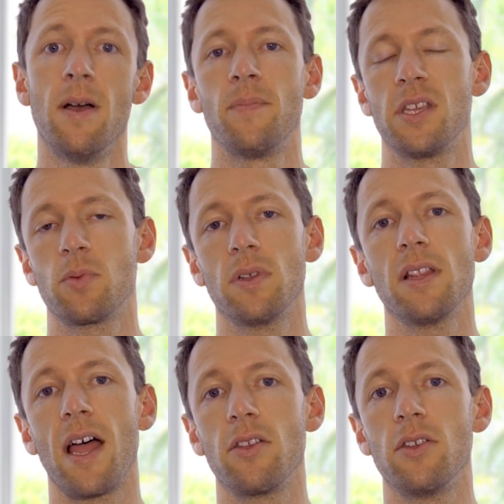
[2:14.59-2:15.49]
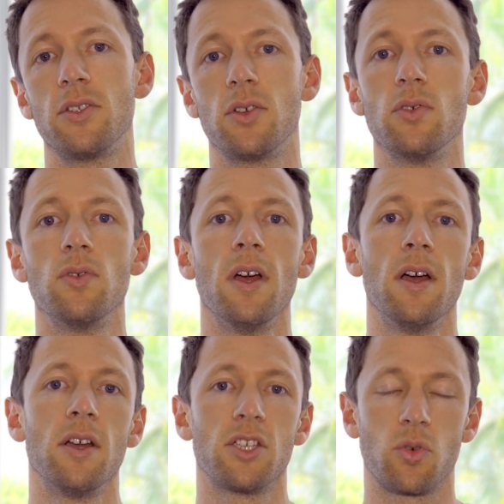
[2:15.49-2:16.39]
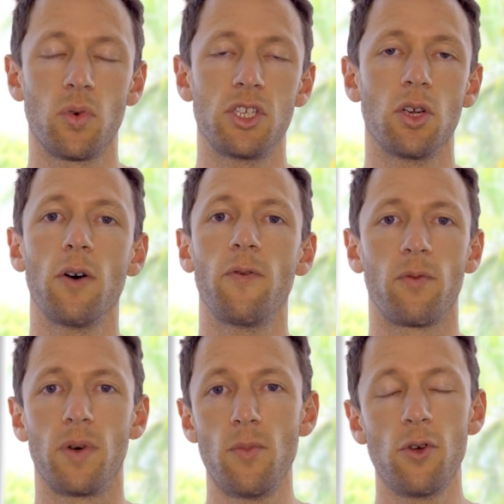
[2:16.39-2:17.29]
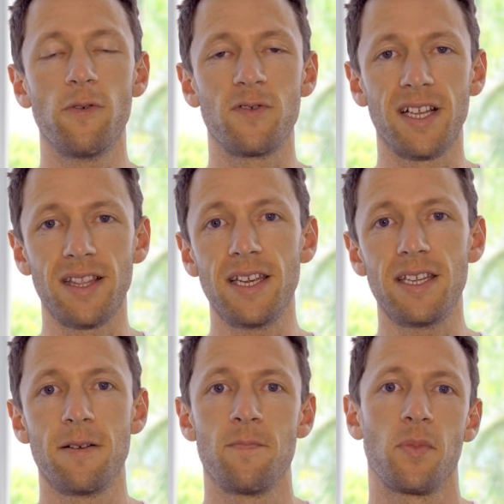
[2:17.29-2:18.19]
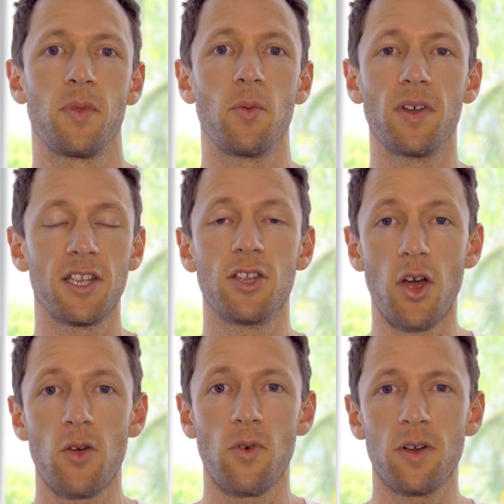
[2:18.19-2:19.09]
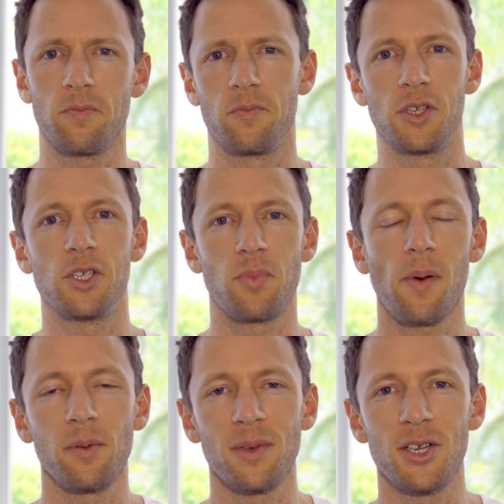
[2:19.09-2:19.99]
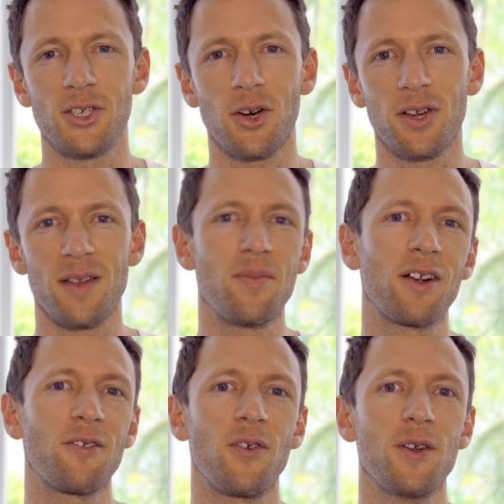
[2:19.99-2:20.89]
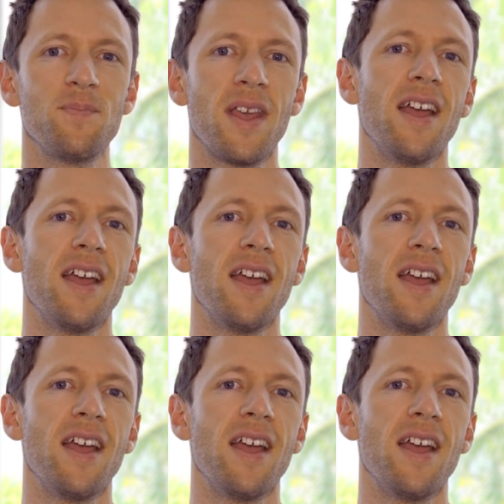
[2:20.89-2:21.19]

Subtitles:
this will allow you to switch off, remove, delete the one that you don't want, which is probably your shotgun microphone,